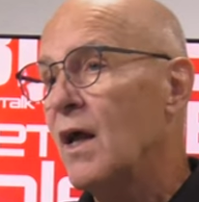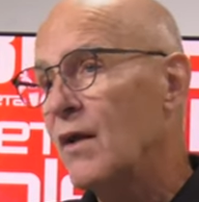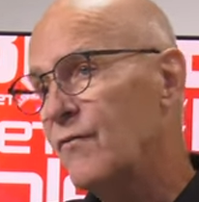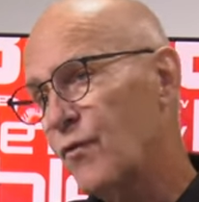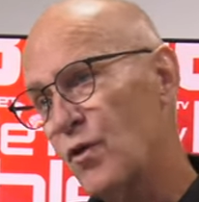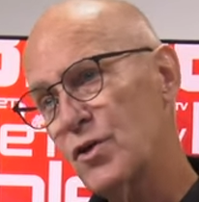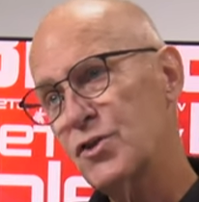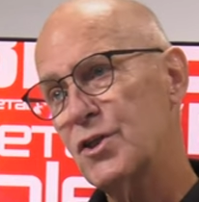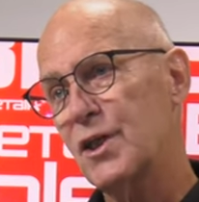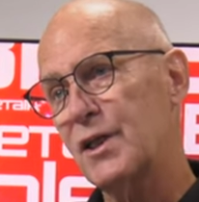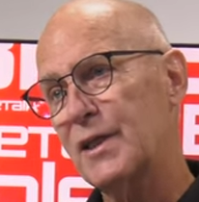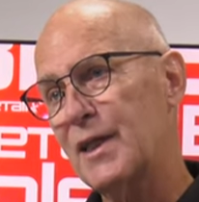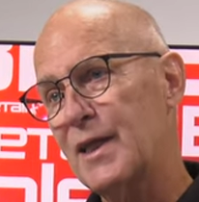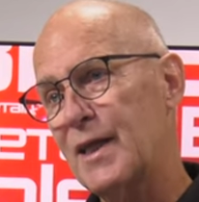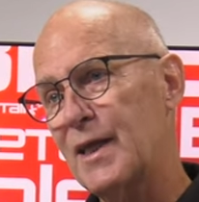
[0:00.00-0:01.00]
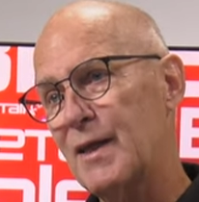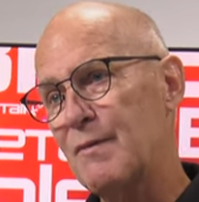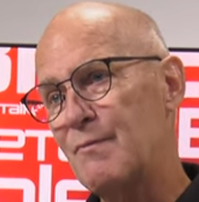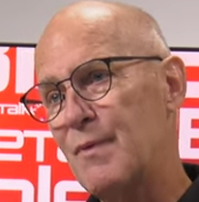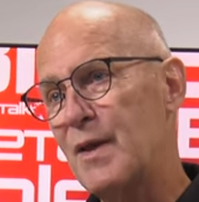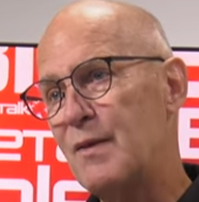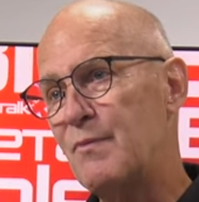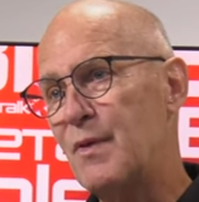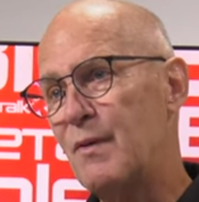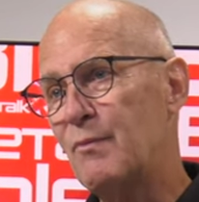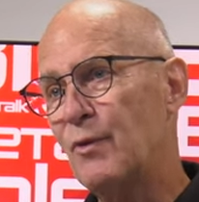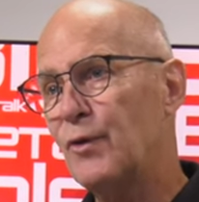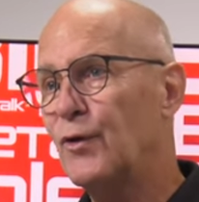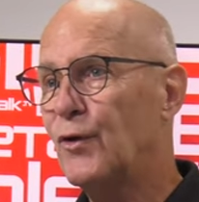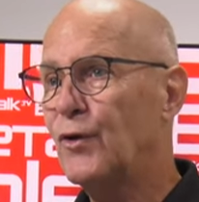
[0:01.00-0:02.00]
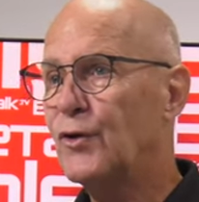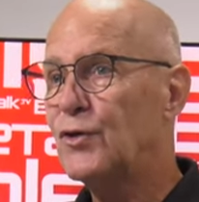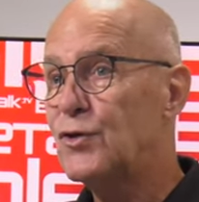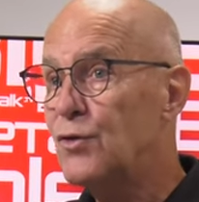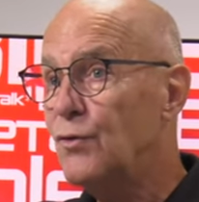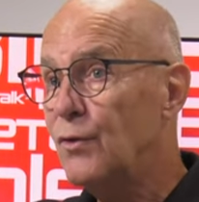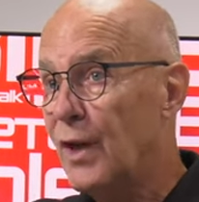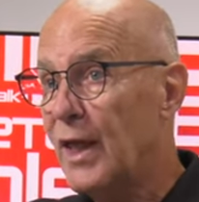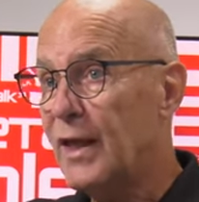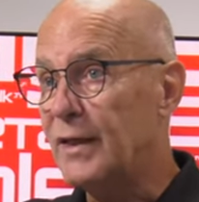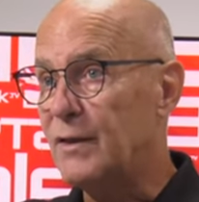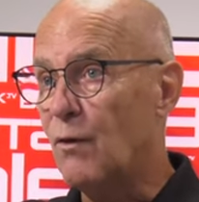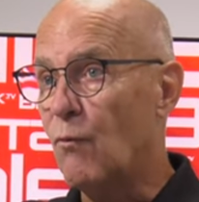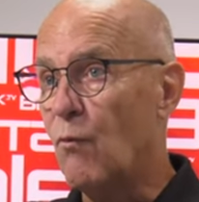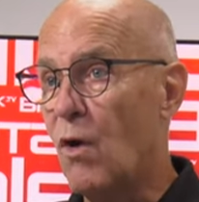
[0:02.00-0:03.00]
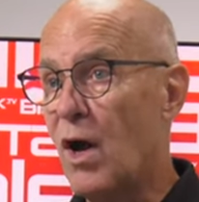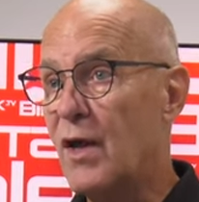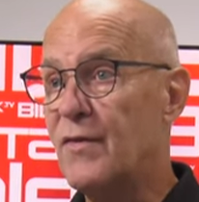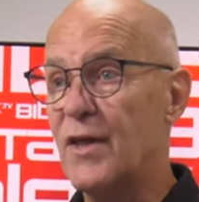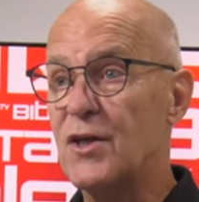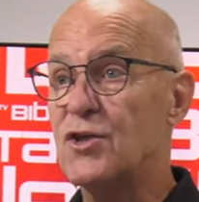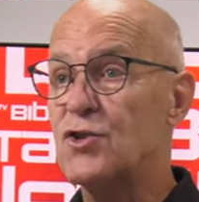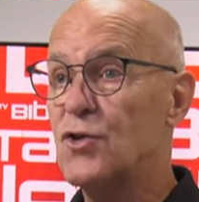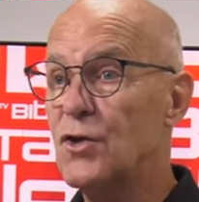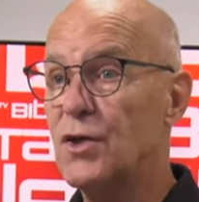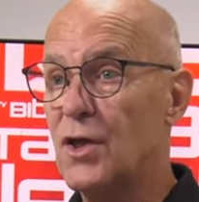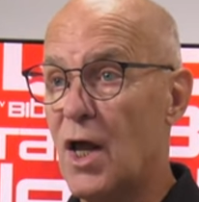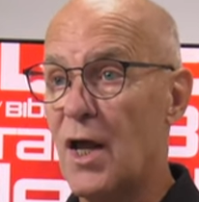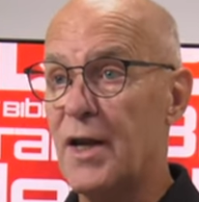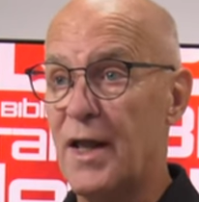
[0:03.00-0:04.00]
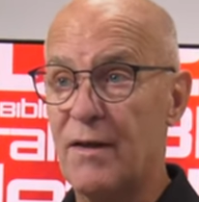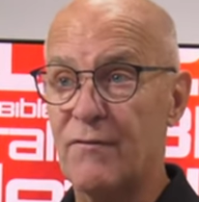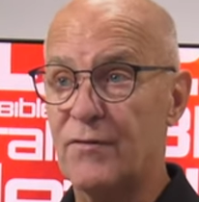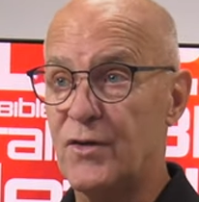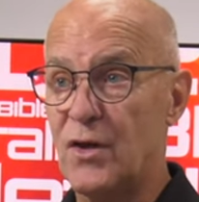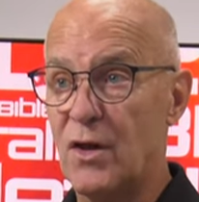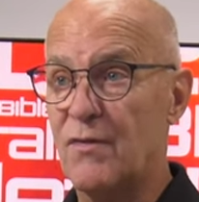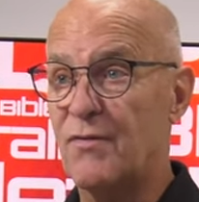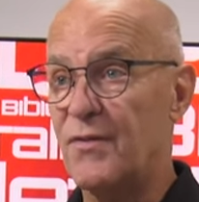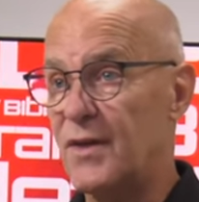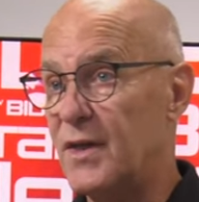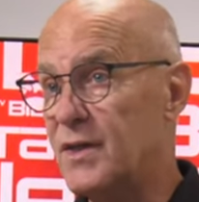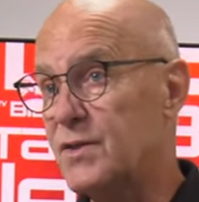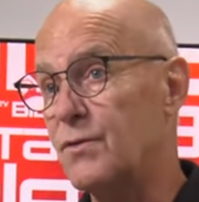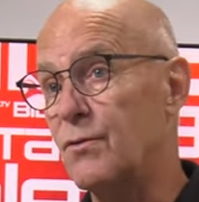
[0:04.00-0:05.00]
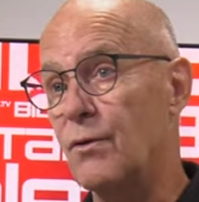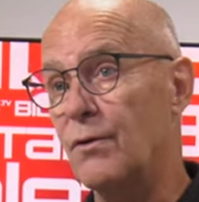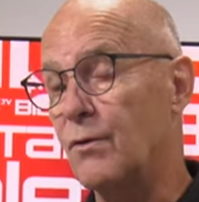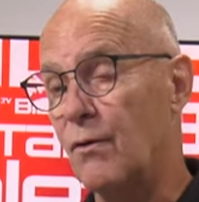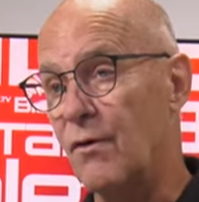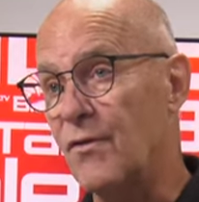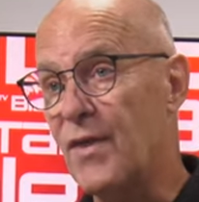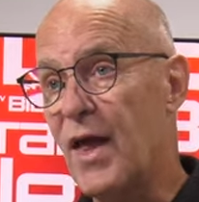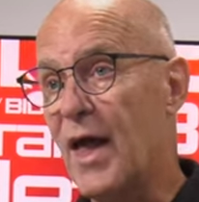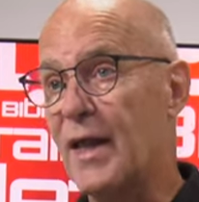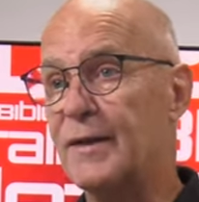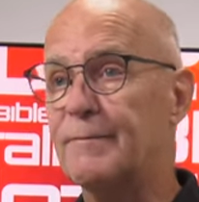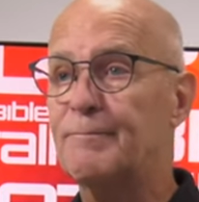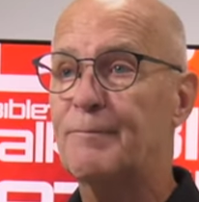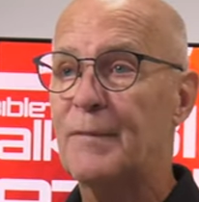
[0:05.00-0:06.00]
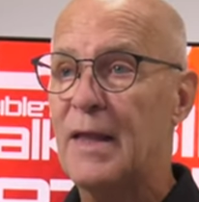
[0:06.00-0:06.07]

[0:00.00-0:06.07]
Unfortunately, many people learn too late why they should not have done this or, or that.